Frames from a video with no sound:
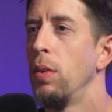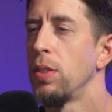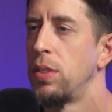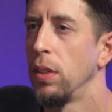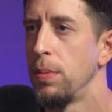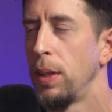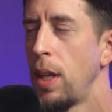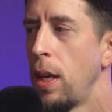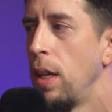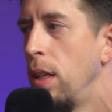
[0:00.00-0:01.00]
you know what sucks about
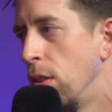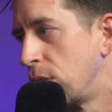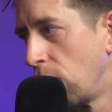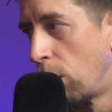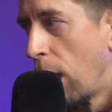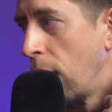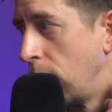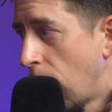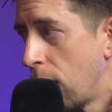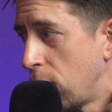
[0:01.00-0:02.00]
that? And you're so right.
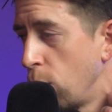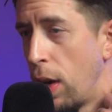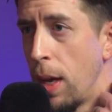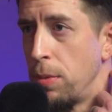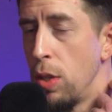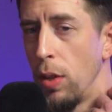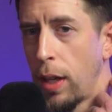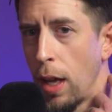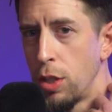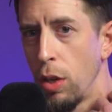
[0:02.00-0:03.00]
And that is who I am too.
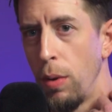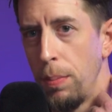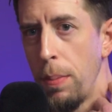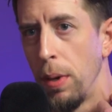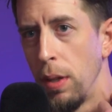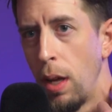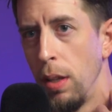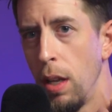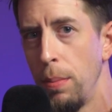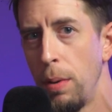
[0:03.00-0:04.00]
Like I show people a
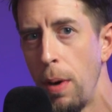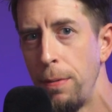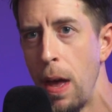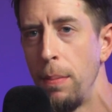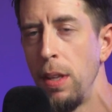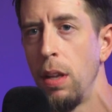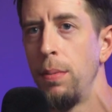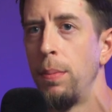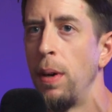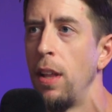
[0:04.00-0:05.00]
little bit of my family, a
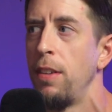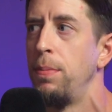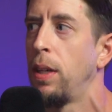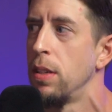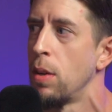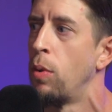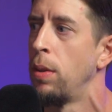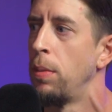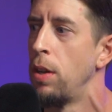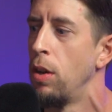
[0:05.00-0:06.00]
little bit of my life, because I
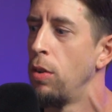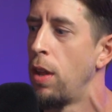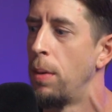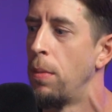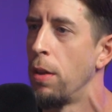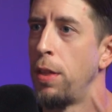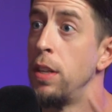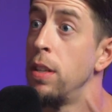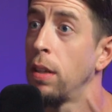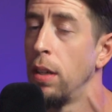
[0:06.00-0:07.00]
want them to know that I'm
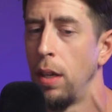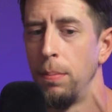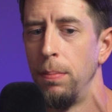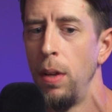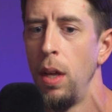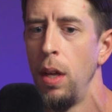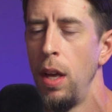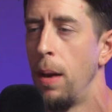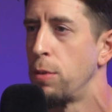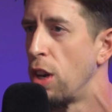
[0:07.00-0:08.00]
authentic and I'm
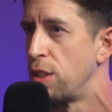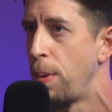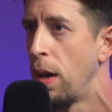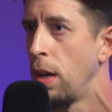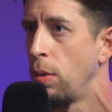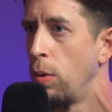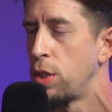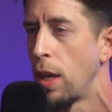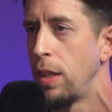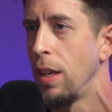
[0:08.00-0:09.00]
transparent,
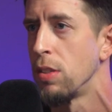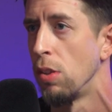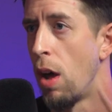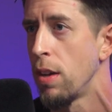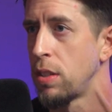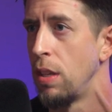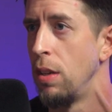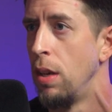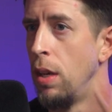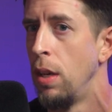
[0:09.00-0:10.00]
which I think is lost in